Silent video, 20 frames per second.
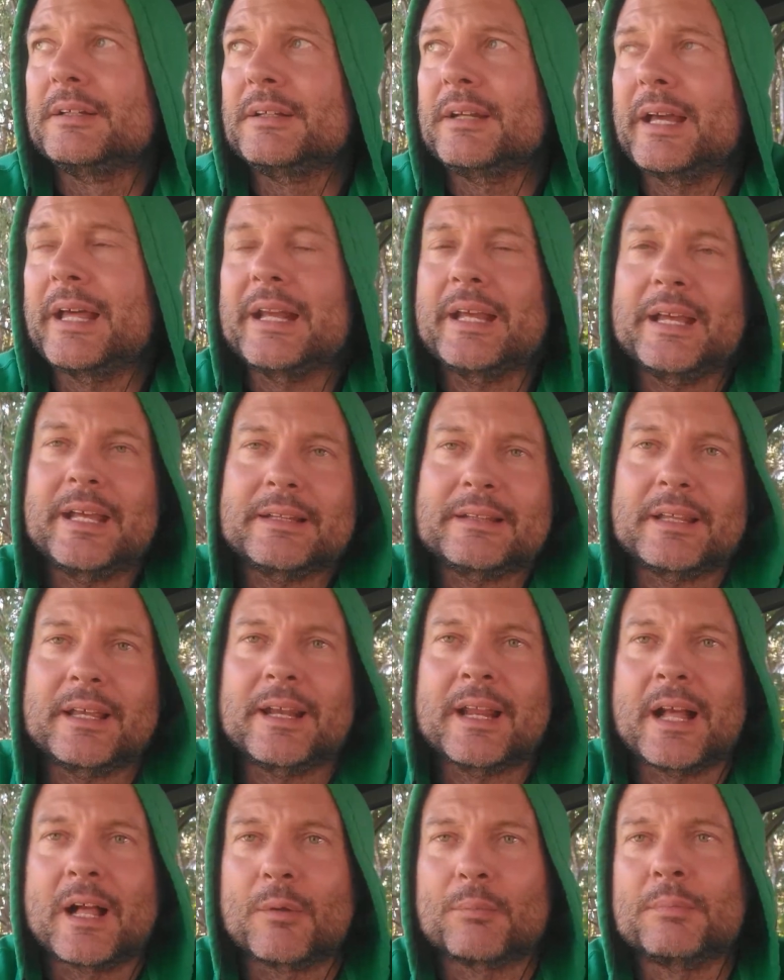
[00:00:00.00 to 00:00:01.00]
And it did
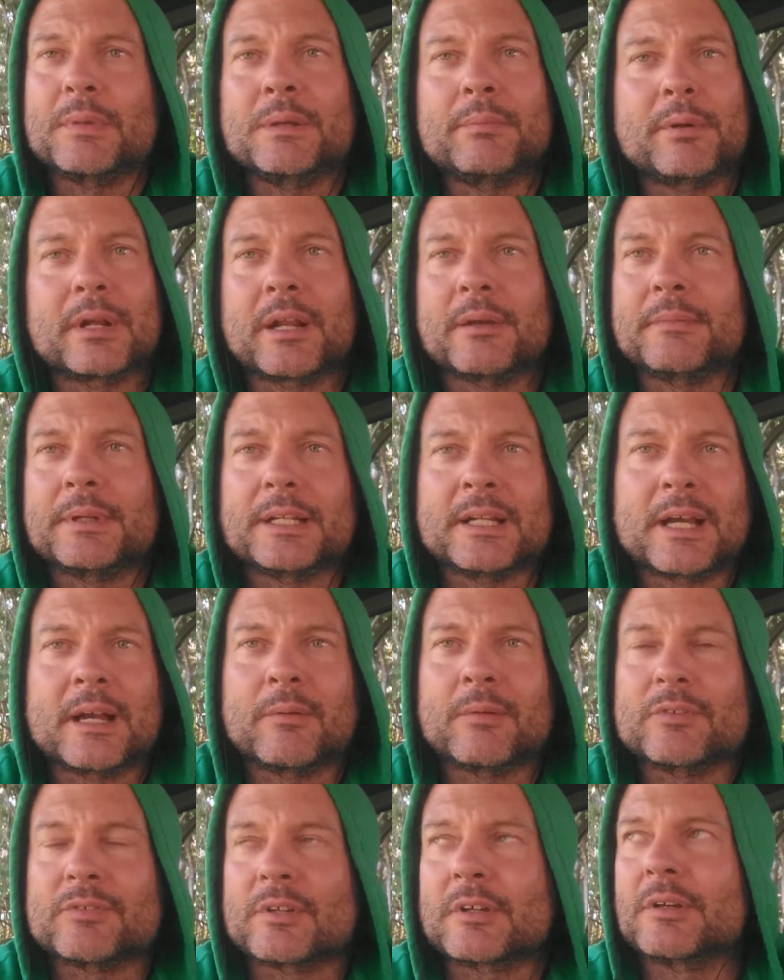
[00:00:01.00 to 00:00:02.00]
help me, but I mean, I
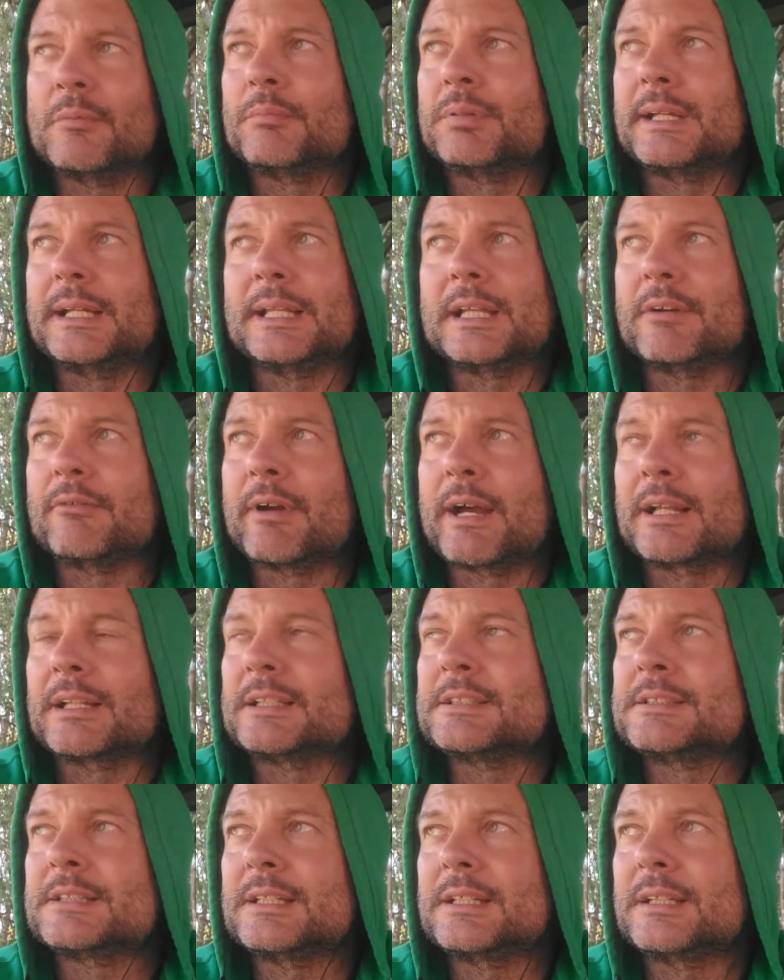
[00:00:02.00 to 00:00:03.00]
was a completely
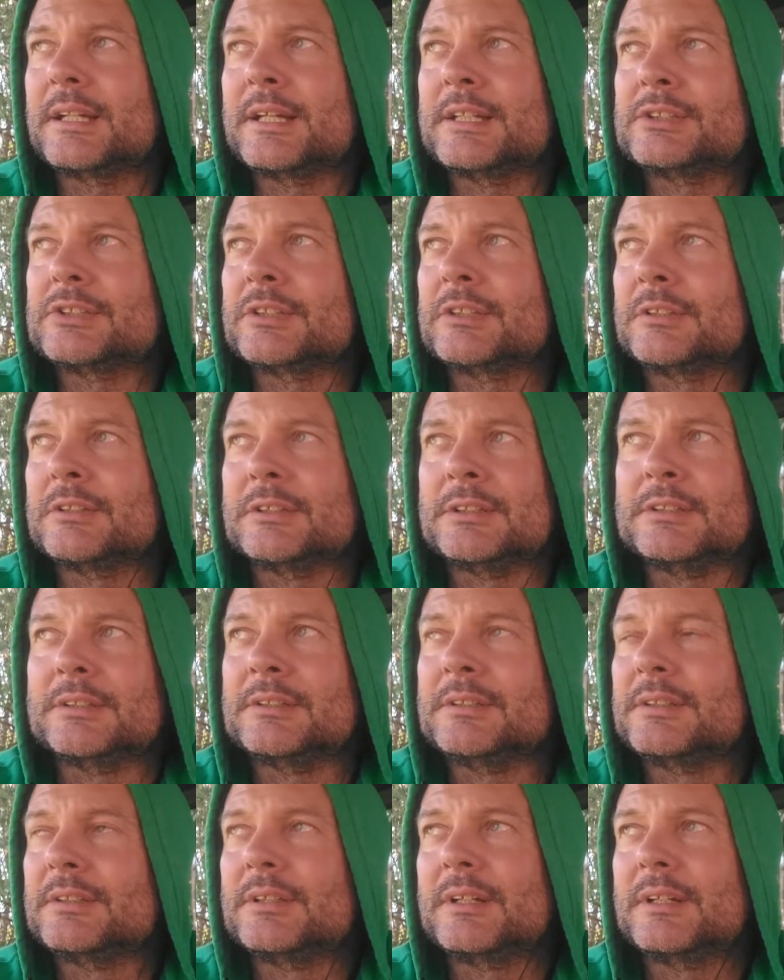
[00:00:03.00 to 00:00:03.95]
reckless teenager, and,